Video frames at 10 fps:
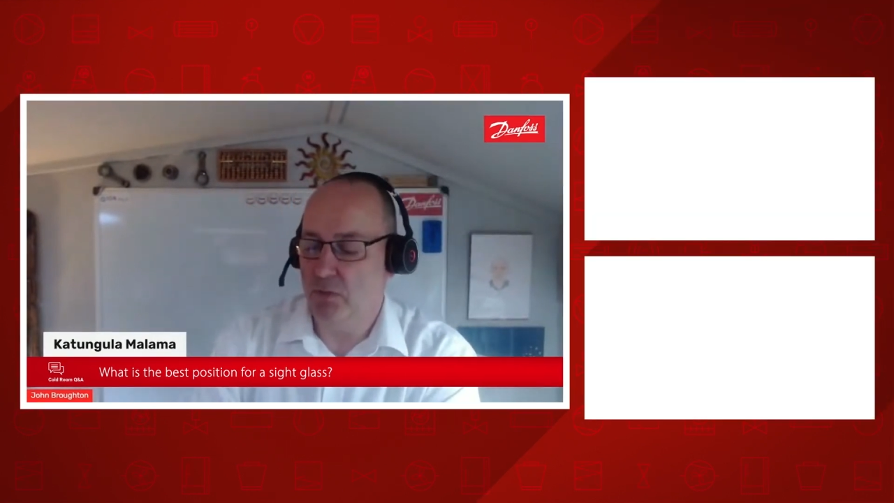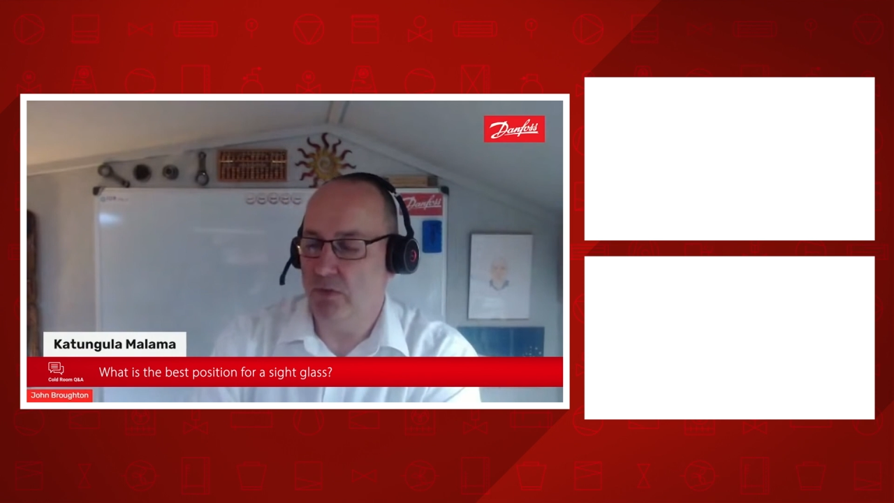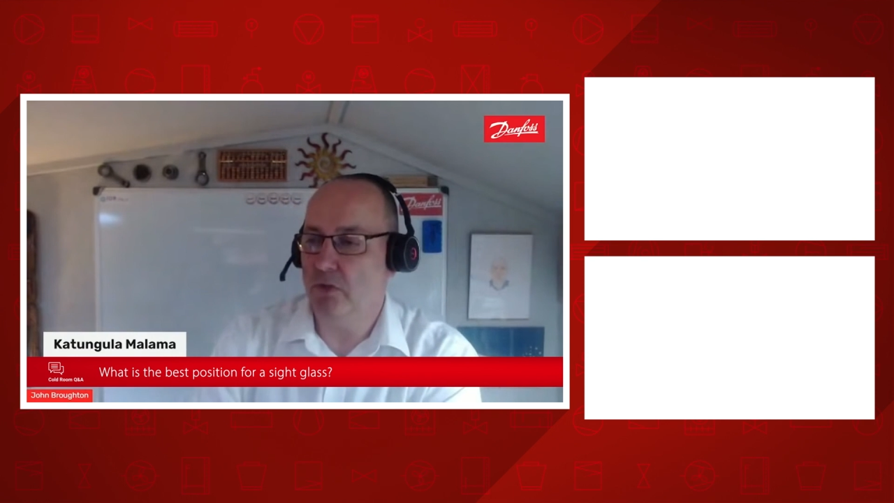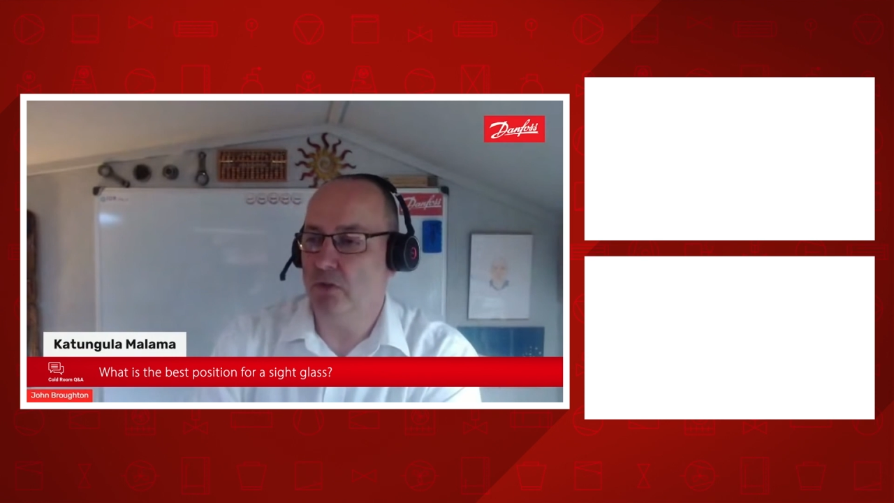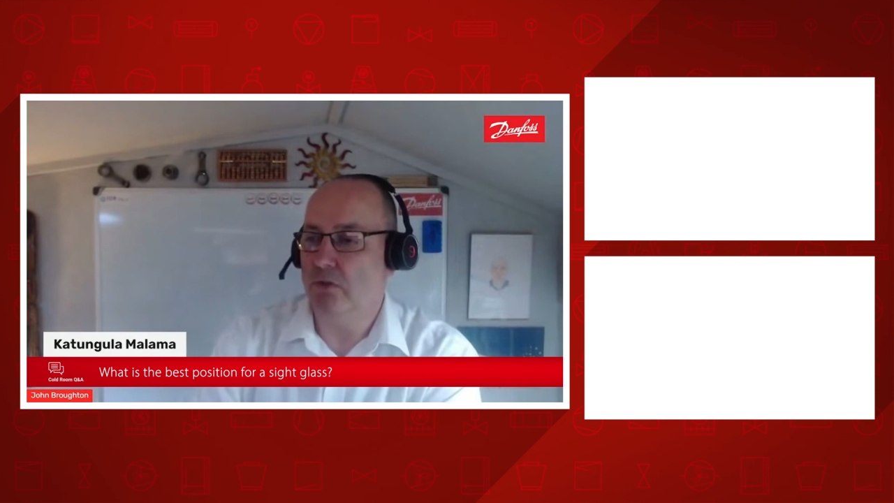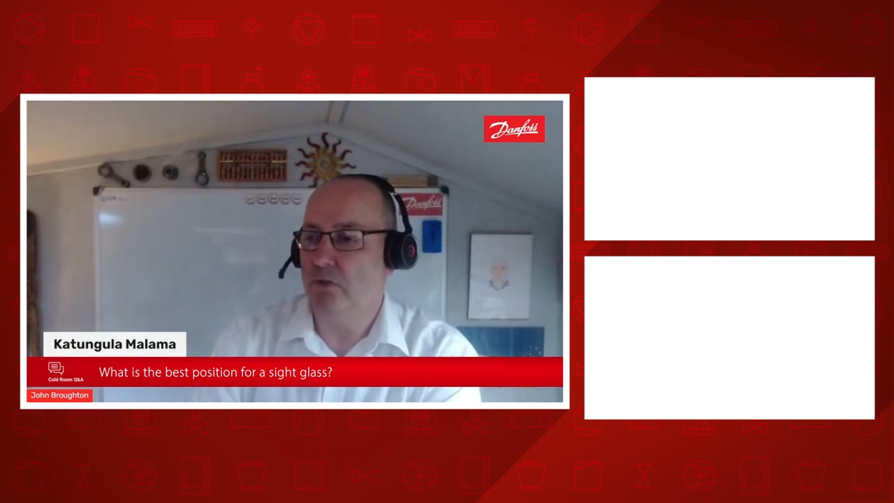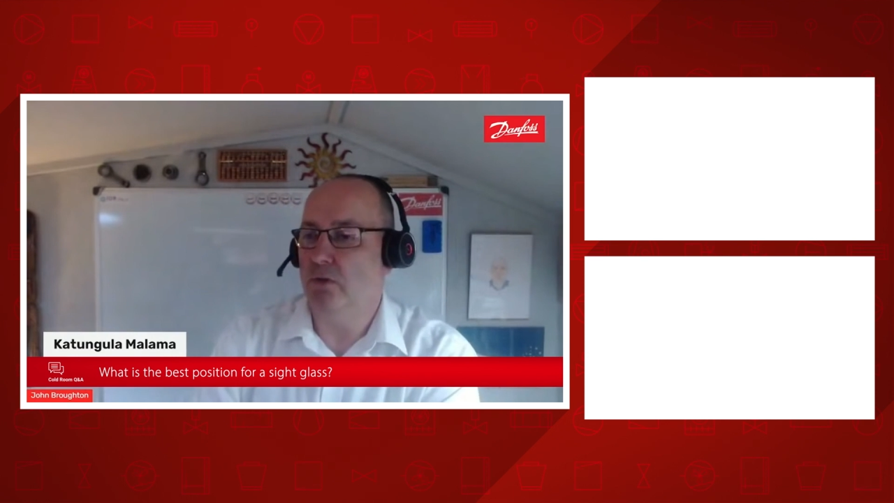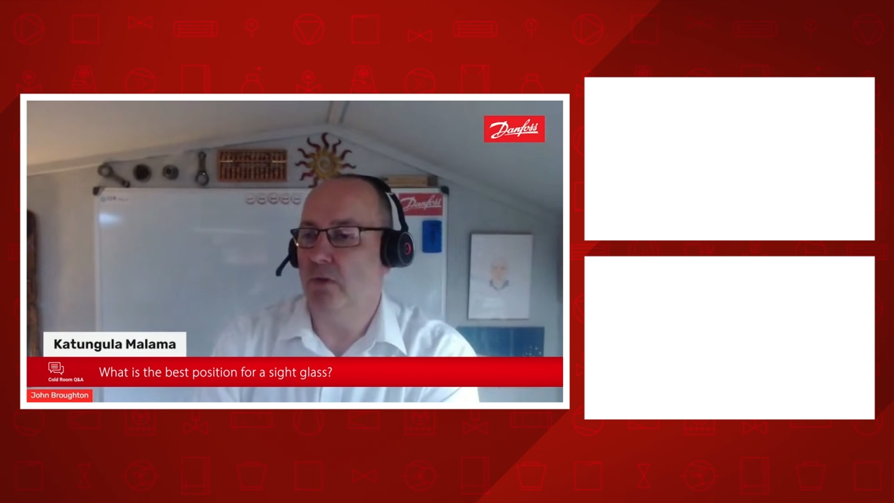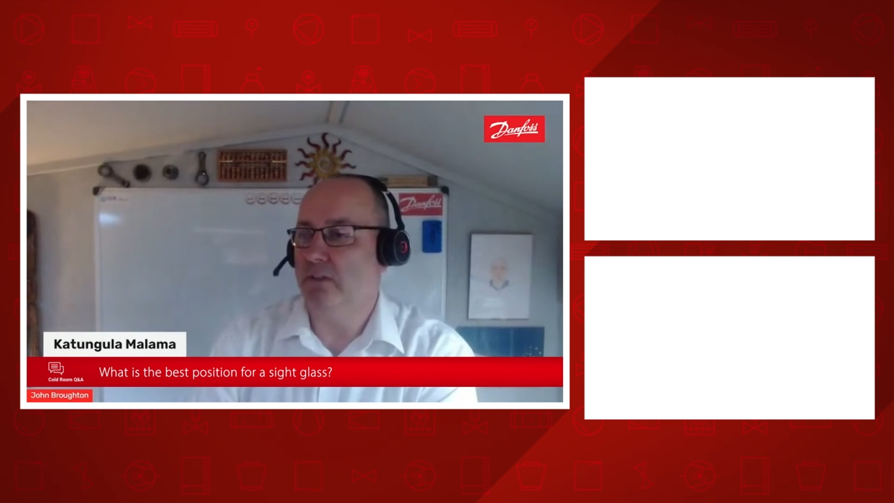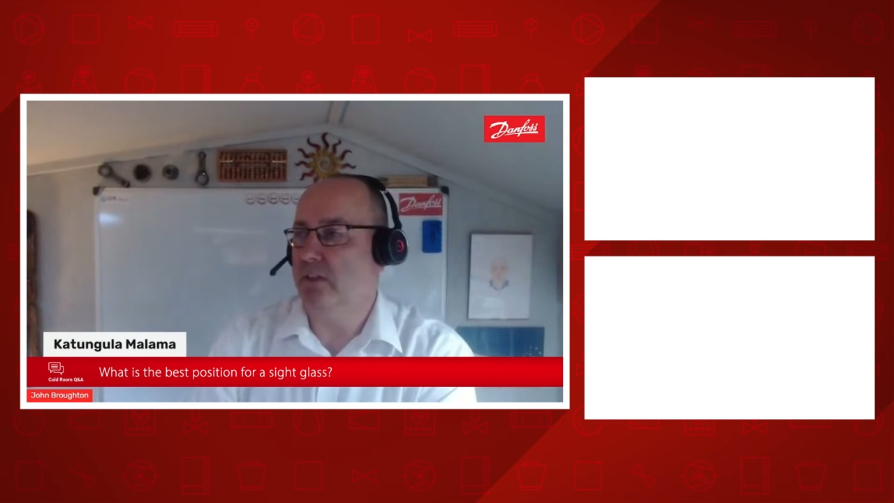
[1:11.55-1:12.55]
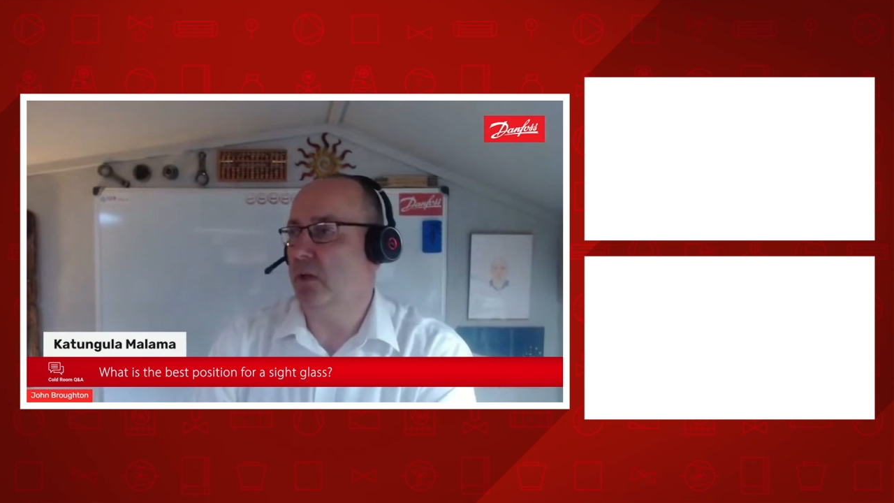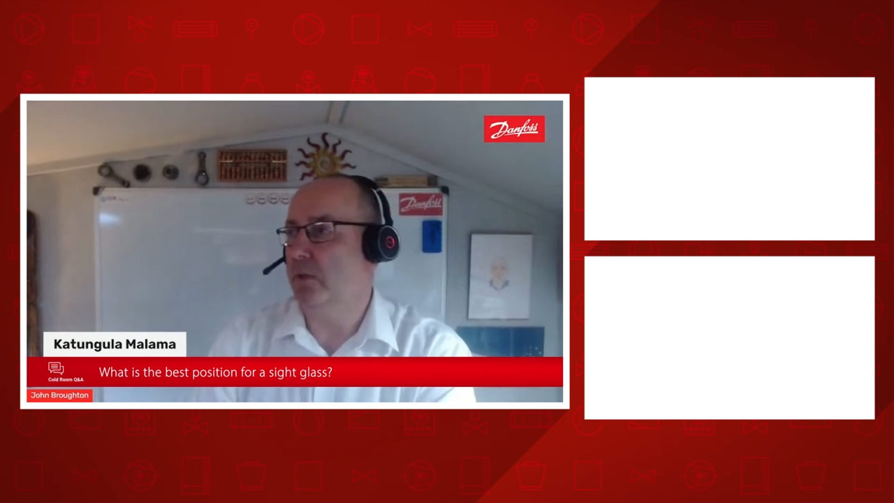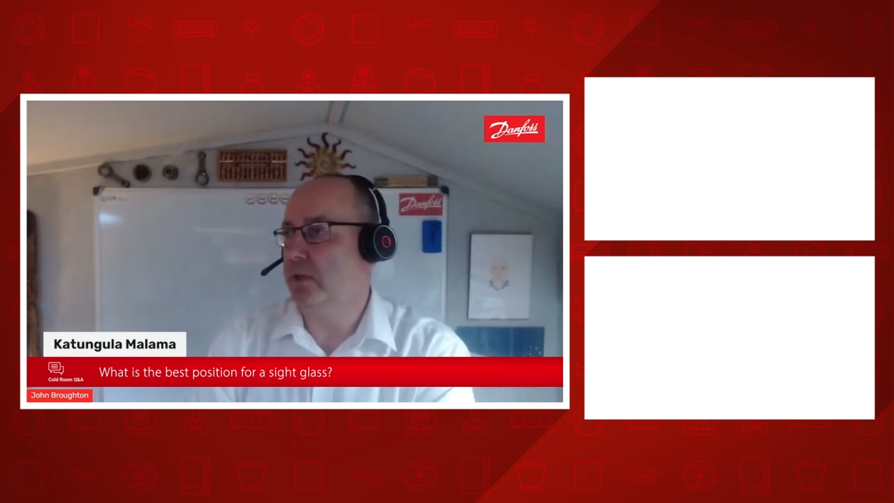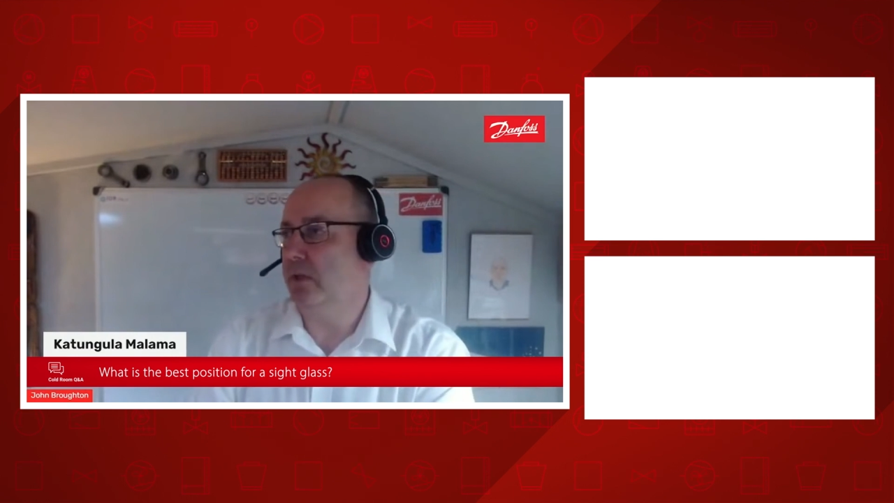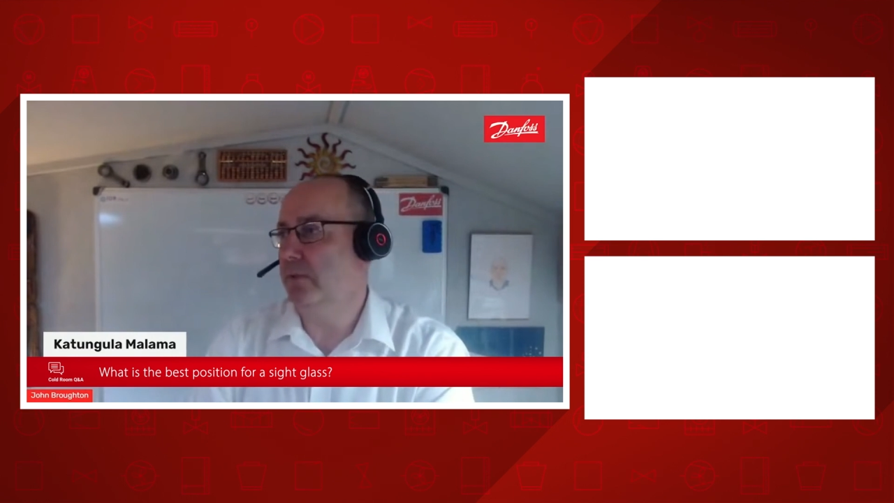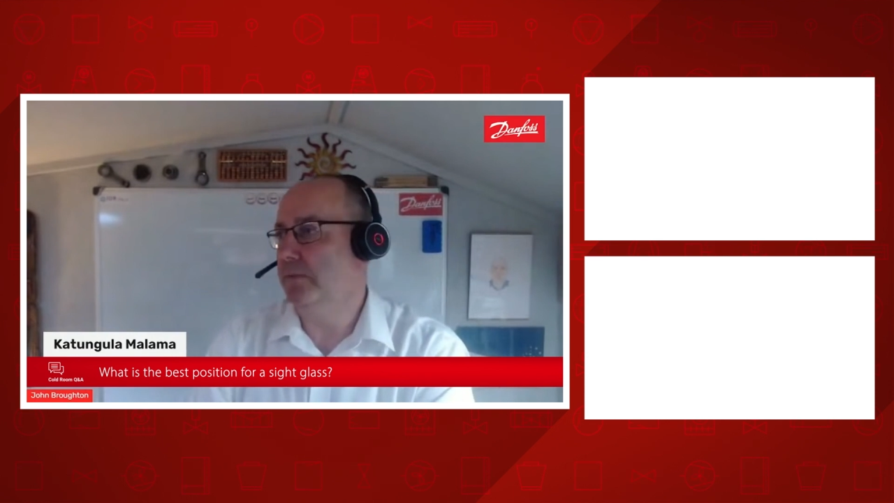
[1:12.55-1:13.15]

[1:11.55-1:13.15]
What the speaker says: we've got good quality liquid there.